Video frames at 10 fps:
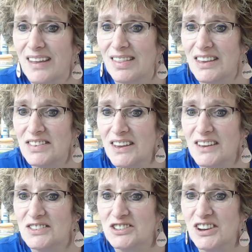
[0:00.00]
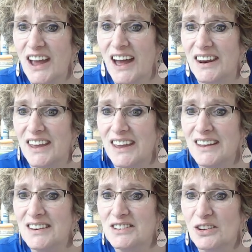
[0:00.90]
Lisa is chatting.
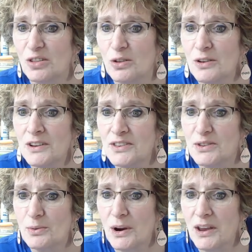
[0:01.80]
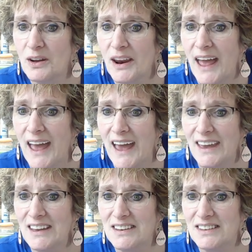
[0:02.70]
Dolores is working on a
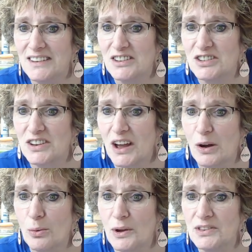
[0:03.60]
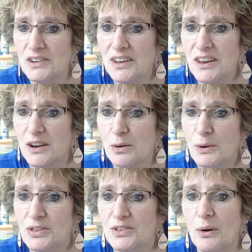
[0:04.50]
hanging dish towel. Wasn't here
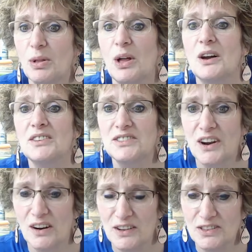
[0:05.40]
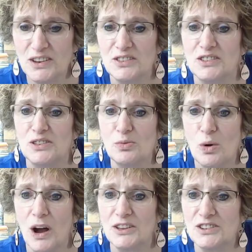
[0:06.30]
when sew along started, so you're just
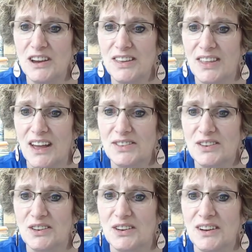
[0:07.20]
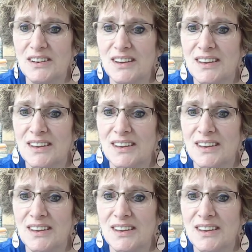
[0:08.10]
watching. That's good.